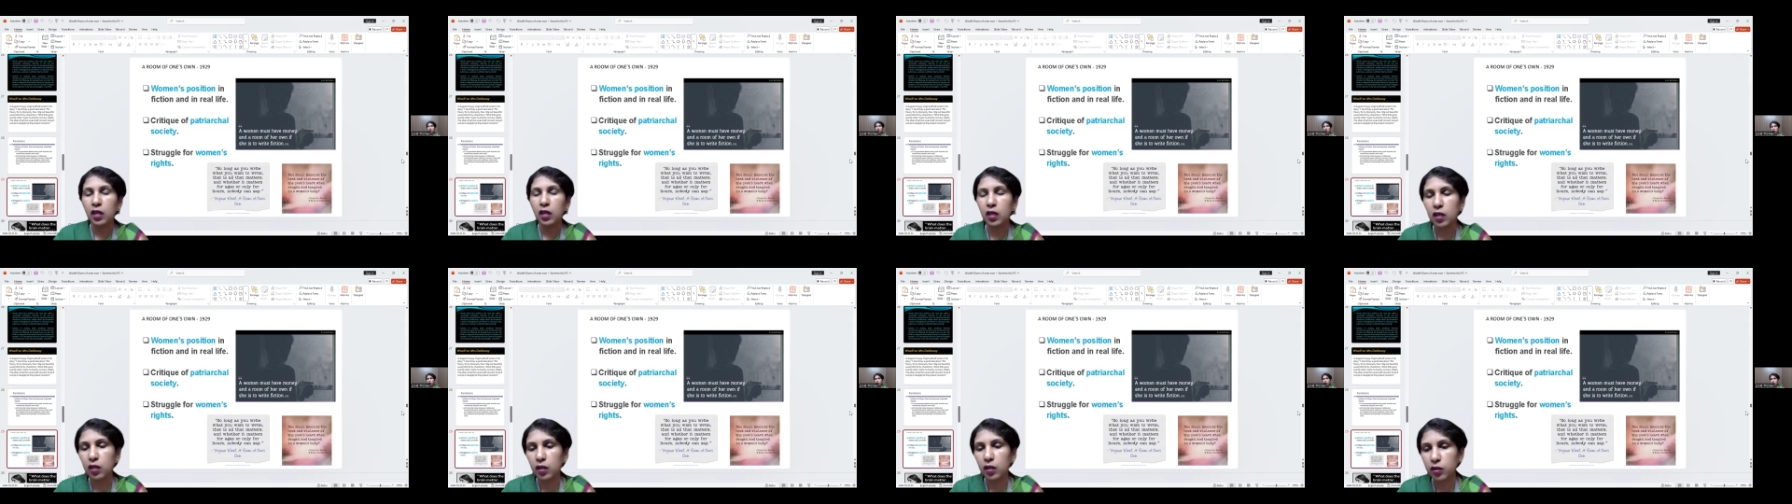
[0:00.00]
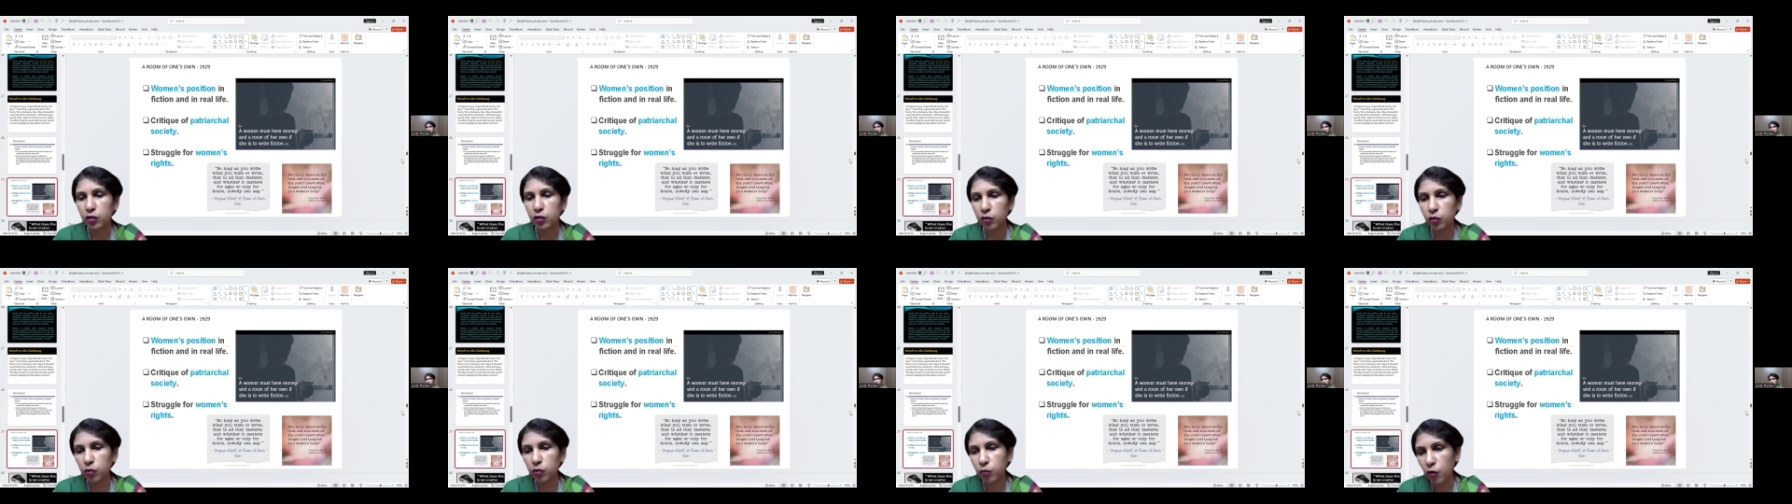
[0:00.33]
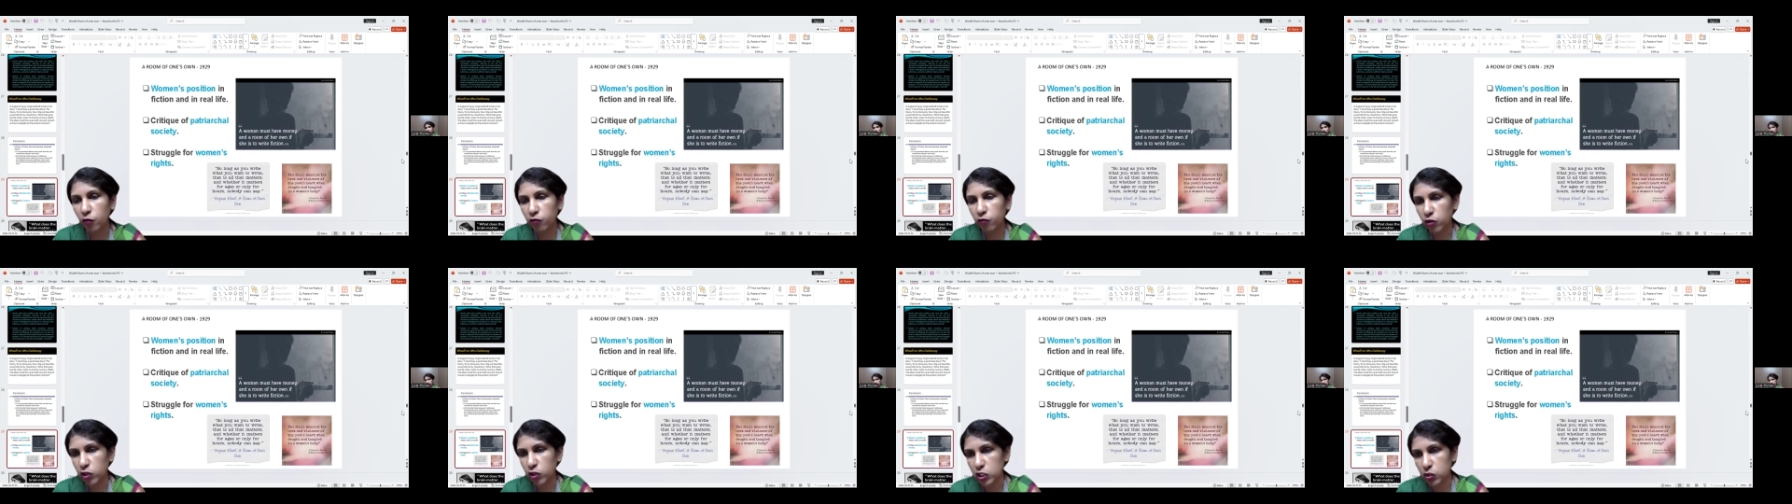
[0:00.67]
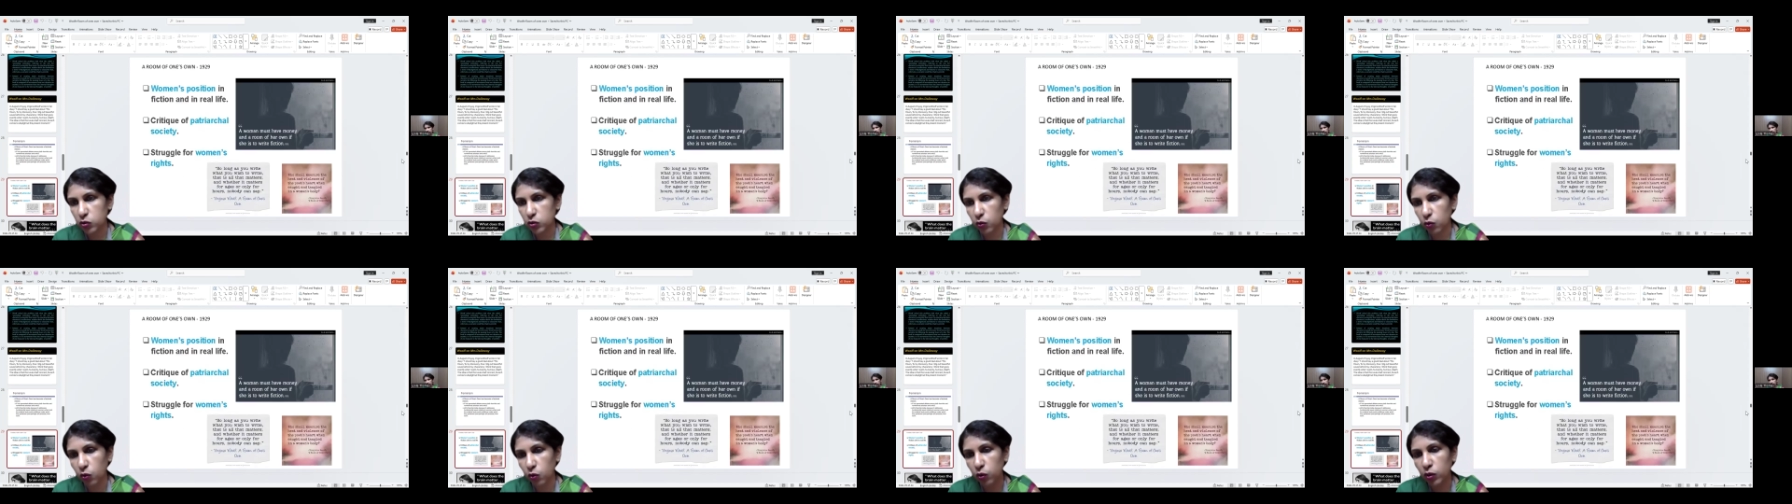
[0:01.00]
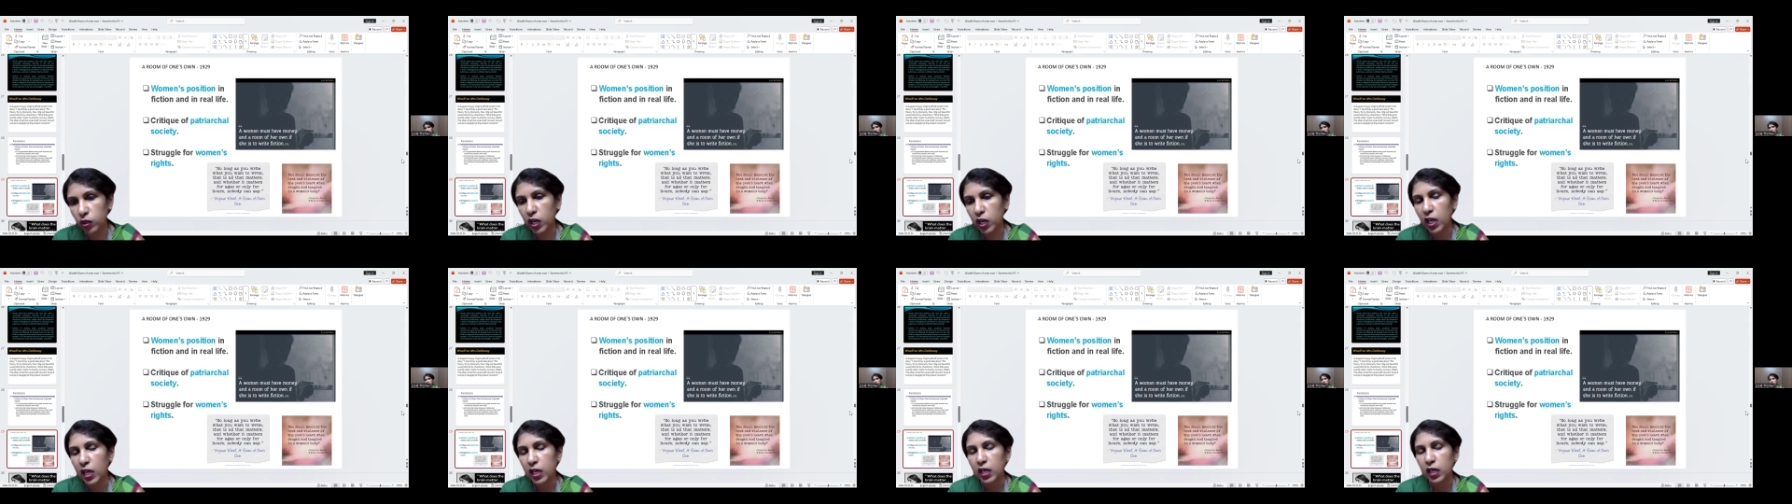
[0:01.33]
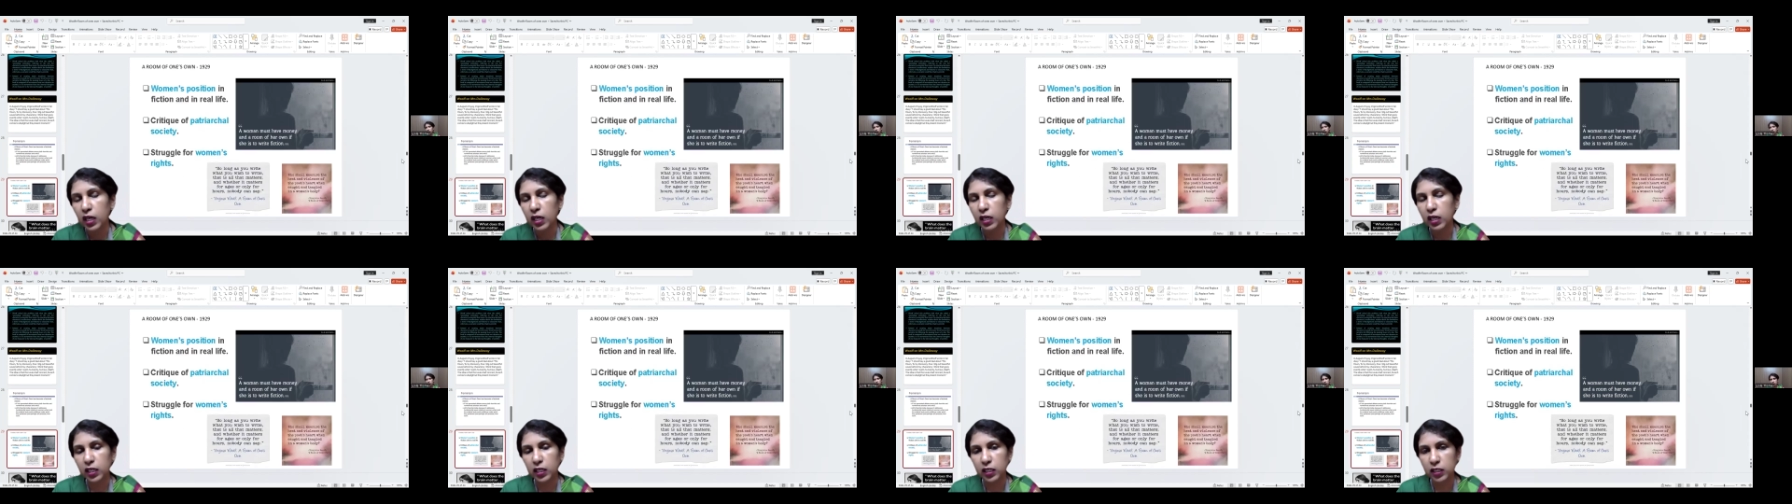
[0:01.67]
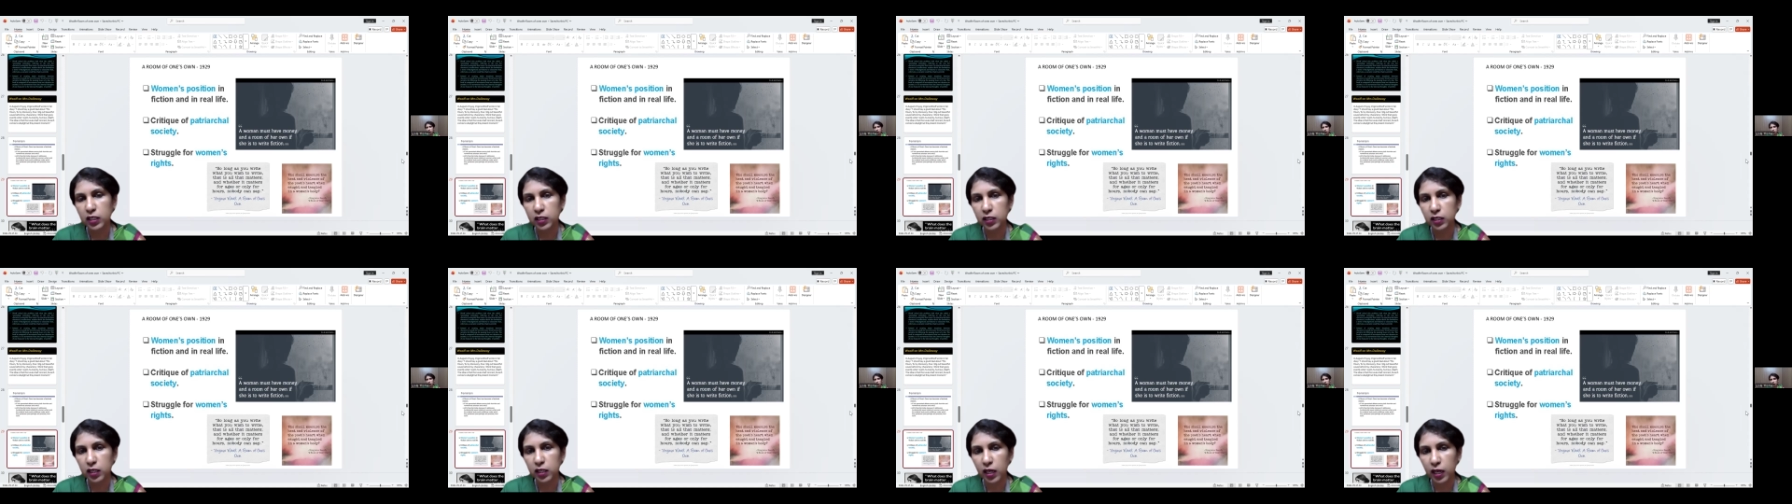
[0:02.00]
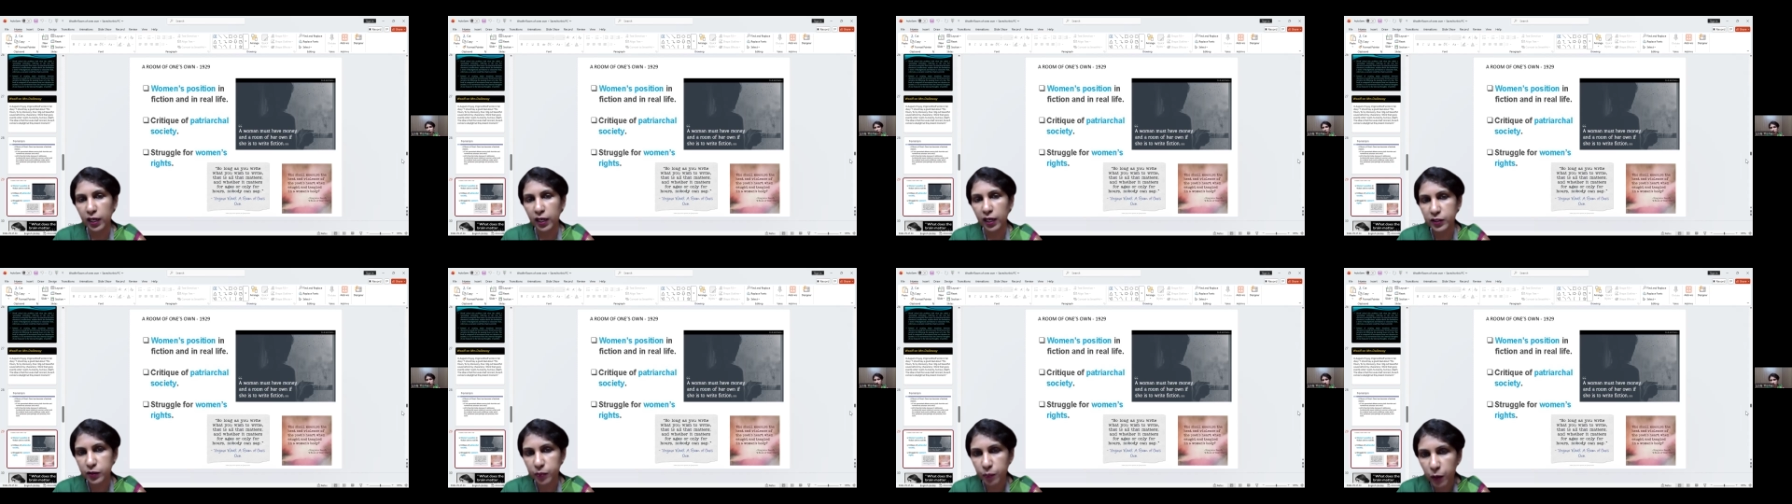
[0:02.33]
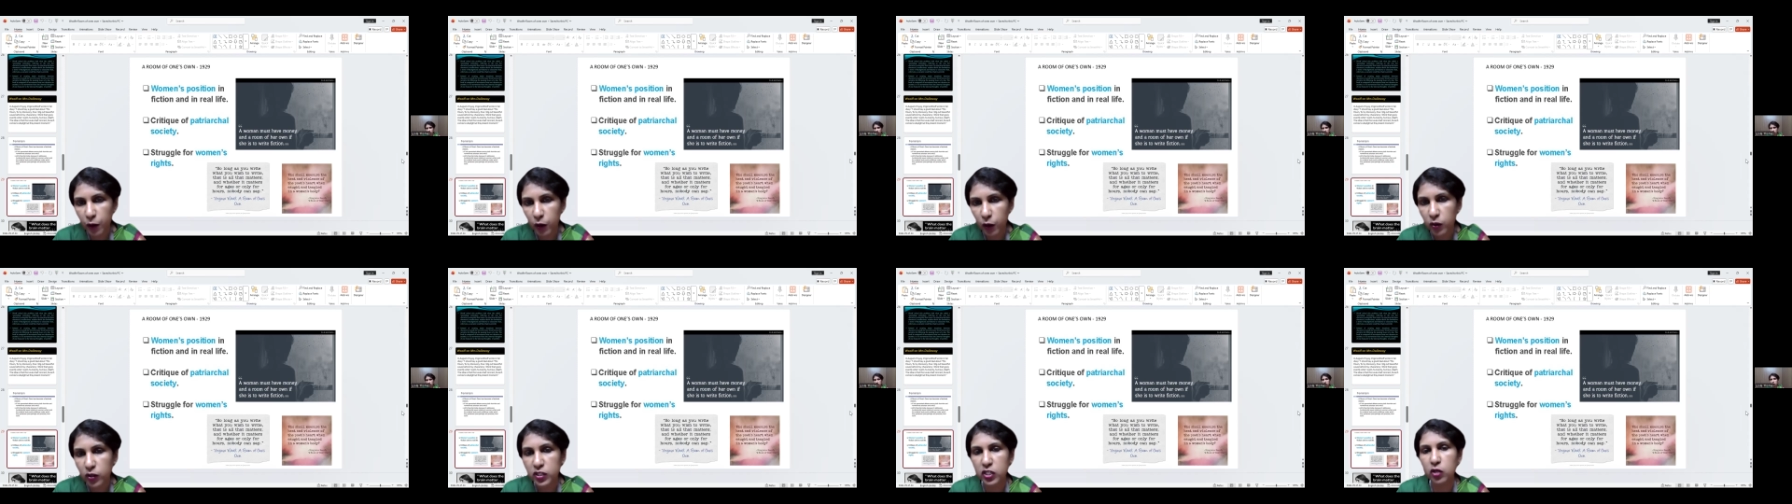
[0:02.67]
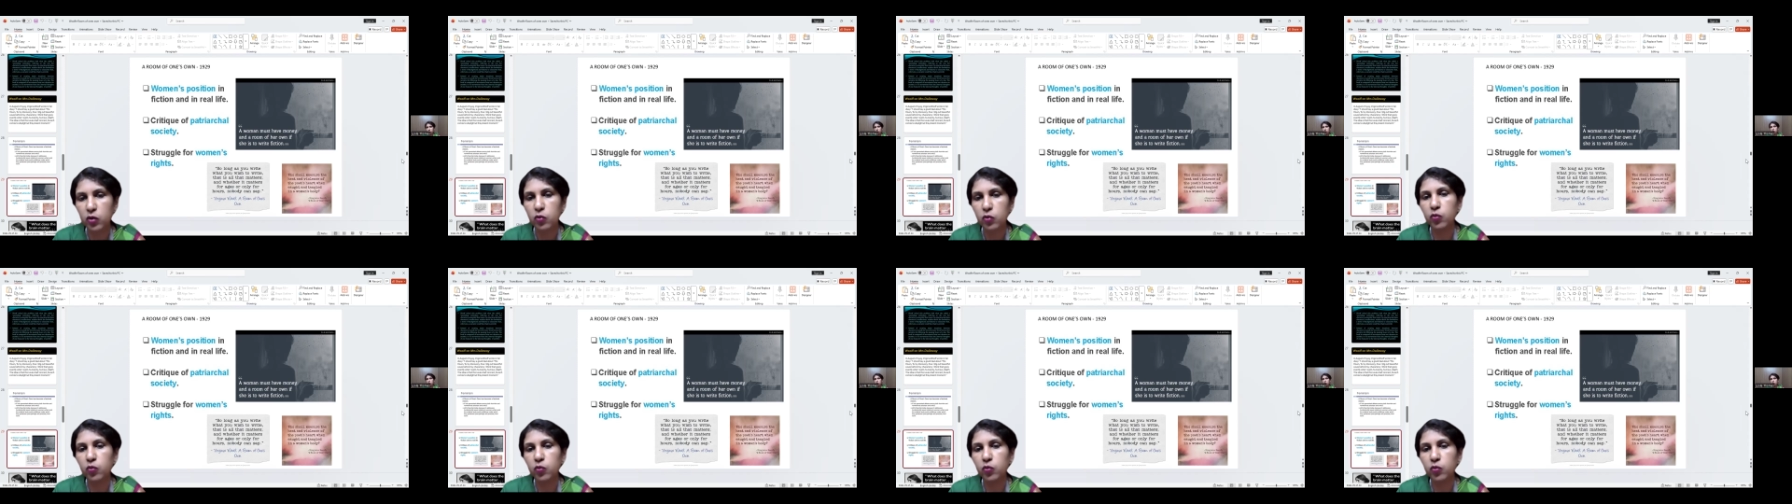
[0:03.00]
Room of One's Own explores